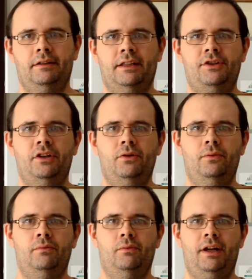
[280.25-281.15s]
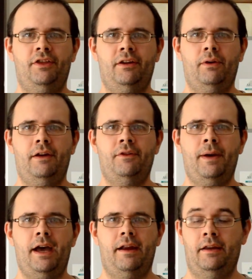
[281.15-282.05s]
let you know what I think right off the
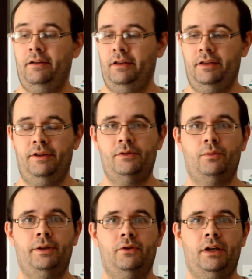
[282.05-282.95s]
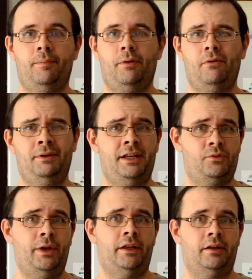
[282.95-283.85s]
bat. And these will be going up probably
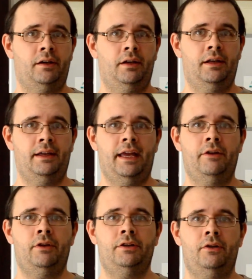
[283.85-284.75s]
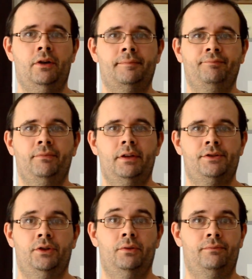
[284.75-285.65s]
next week on candycritic.org.
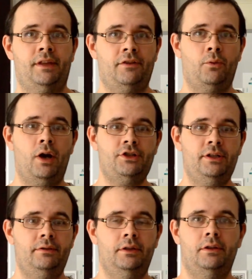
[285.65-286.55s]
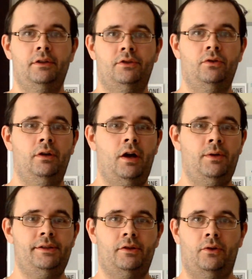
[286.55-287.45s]
So thanks for watching. Tune in
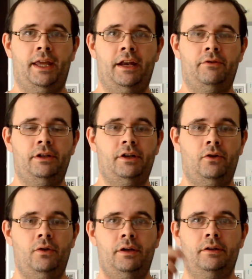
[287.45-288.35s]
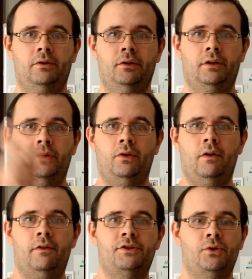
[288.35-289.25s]
always. Go to candycritic.org or go to
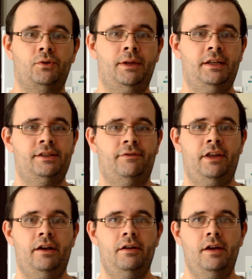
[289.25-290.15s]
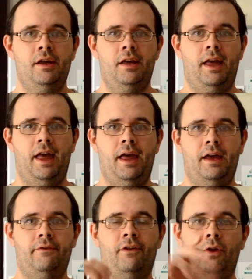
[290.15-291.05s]
all our social media and stuff there.
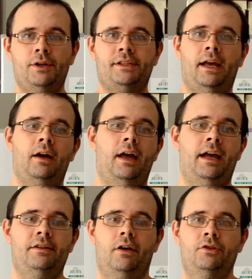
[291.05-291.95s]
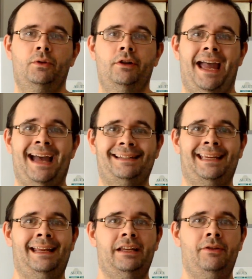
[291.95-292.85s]
And follow us on Twitter,
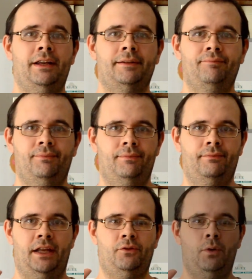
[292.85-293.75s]
@candycritic. Thanks for